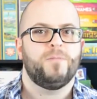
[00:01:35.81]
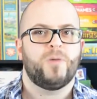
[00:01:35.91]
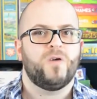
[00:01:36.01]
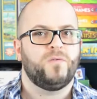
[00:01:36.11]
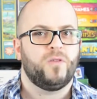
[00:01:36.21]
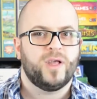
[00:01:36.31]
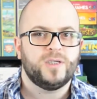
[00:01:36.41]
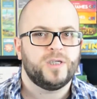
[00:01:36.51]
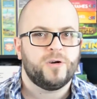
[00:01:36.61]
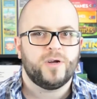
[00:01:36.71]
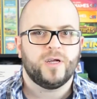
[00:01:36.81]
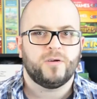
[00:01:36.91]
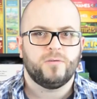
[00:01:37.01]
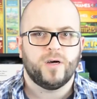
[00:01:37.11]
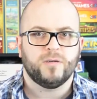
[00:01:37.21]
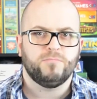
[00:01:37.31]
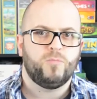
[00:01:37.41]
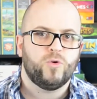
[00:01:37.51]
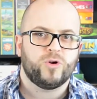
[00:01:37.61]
Marvel Legendary, a more